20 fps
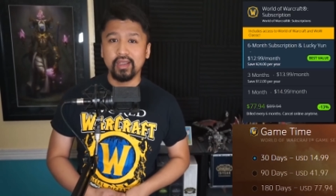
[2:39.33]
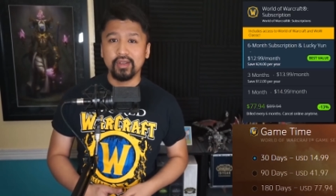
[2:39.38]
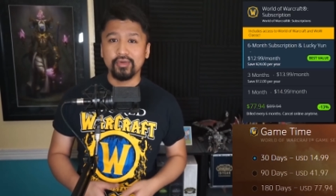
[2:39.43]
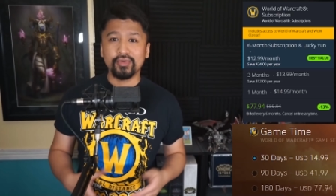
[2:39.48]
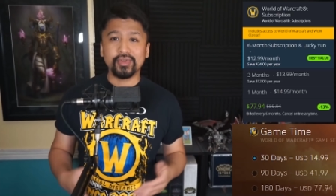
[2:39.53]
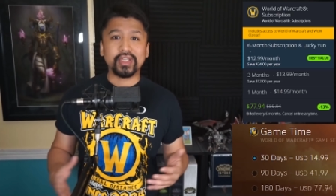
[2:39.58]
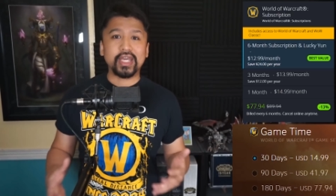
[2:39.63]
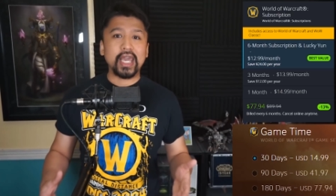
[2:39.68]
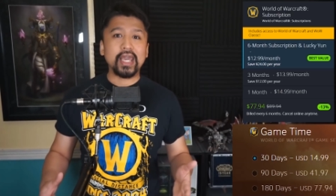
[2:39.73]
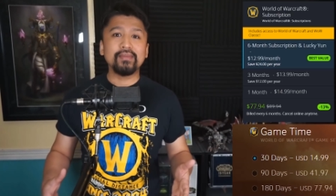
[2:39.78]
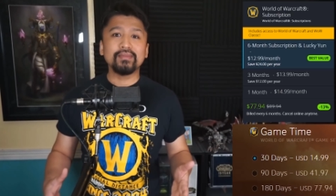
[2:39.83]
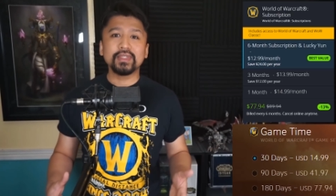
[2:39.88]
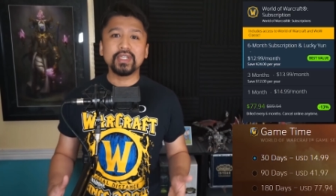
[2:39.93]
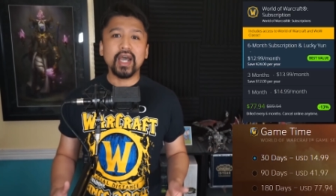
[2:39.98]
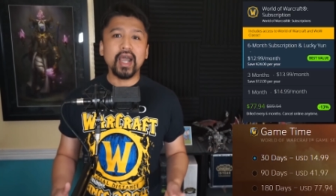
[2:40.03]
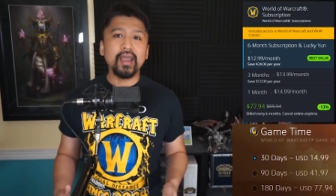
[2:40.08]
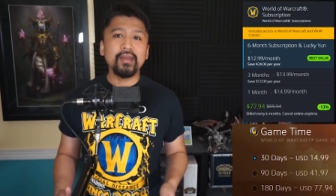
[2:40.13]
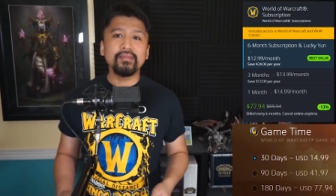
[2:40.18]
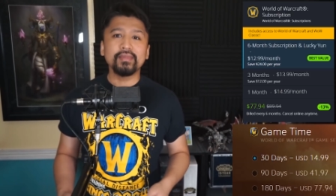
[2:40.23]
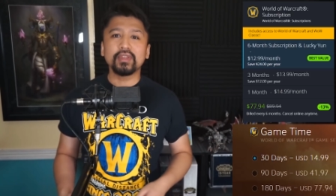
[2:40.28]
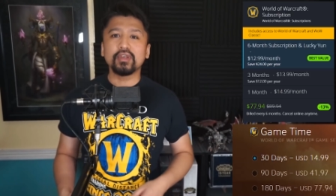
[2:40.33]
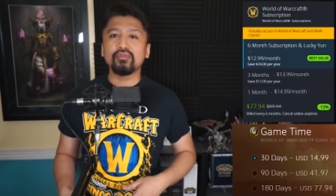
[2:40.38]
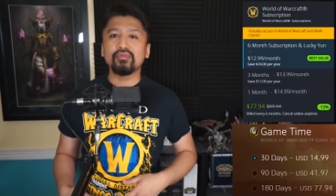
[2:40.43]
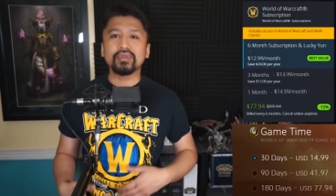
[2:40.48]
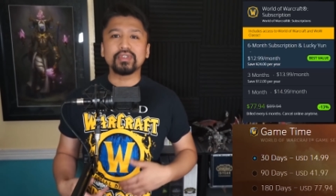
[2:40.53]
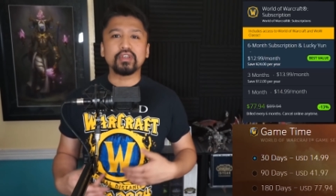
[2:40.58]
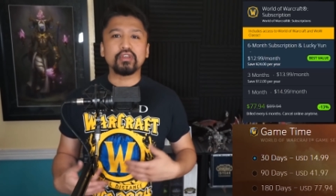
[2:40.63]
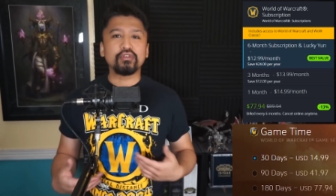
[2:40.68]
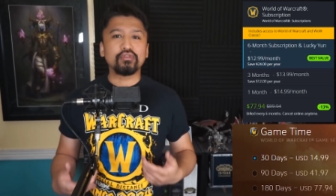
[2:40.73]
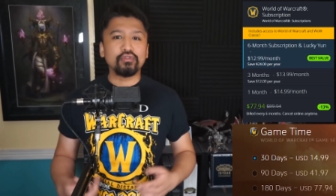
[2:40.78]
With game time, there
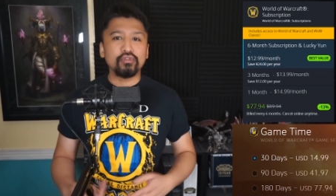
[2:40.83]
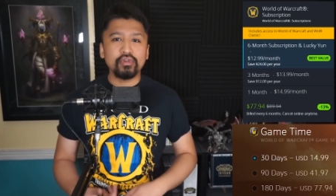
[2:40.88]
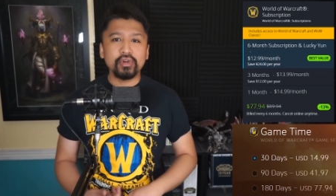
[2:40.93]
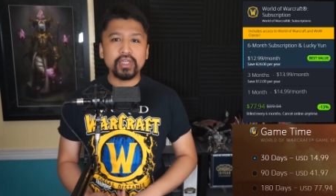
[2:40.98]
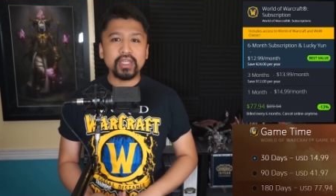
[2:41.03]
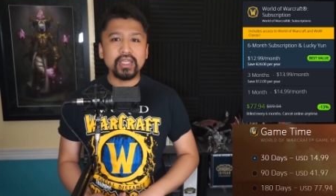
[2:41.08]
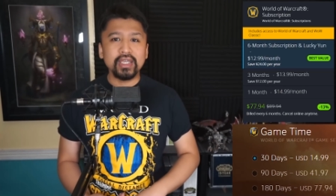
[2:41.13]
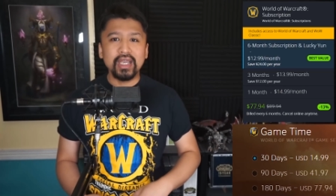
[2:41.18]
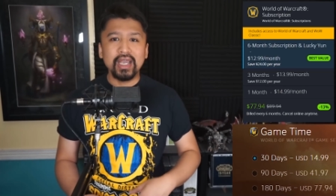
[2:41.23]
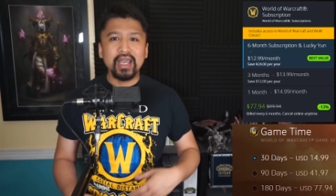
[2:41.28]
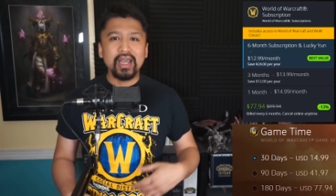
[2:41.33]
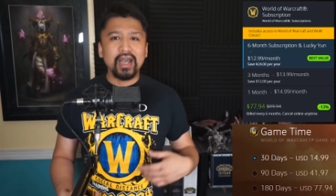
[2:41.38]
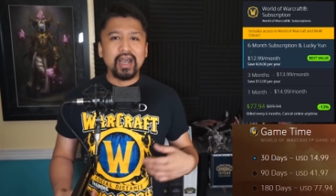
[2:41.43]
was a 30,